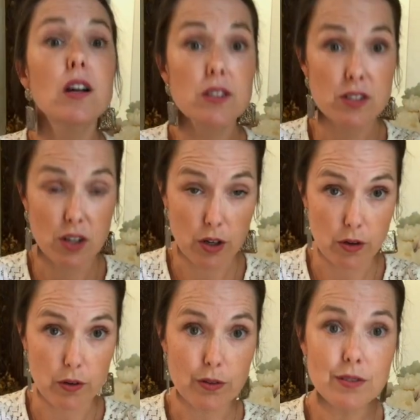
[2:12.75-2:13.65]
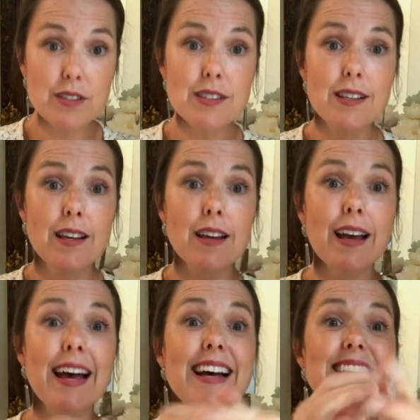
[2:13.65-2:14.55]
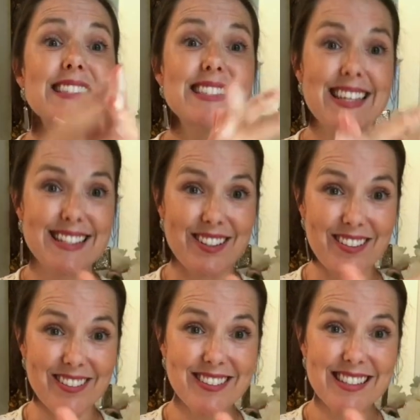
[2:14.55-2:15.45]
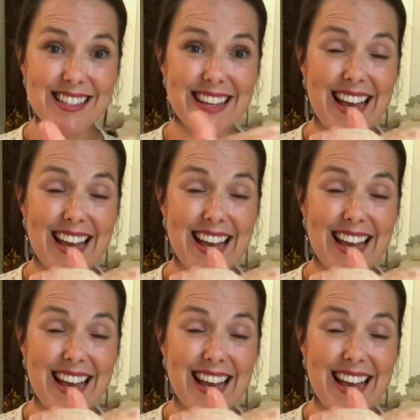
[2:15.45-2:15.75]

circles, scissors.